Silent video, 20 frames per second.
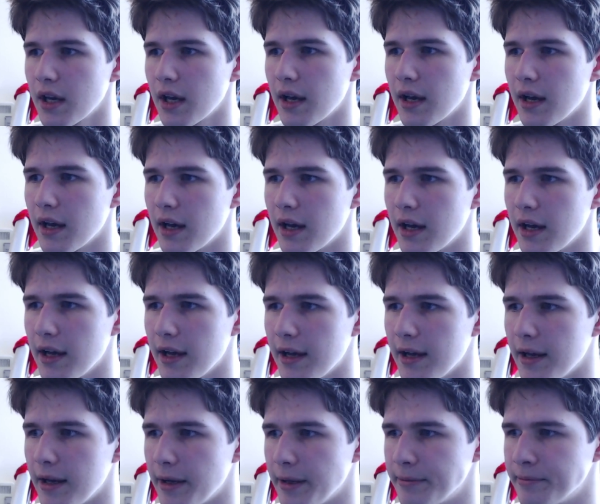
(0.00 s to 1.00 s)

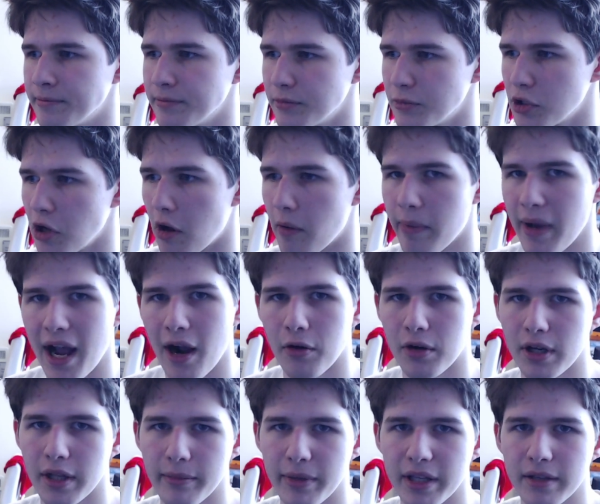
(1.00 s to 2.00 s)

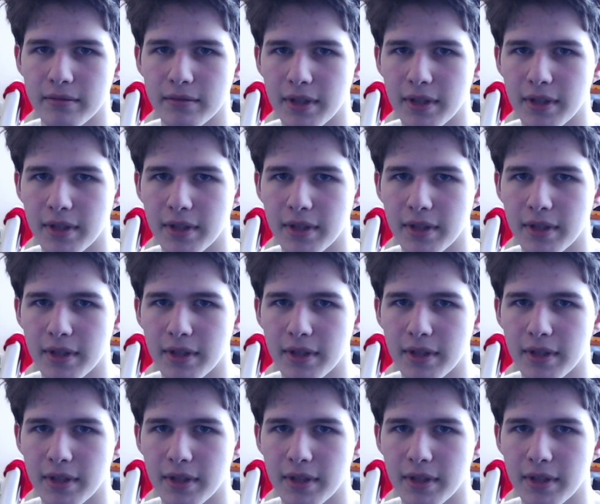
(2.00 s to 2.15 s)
power limit.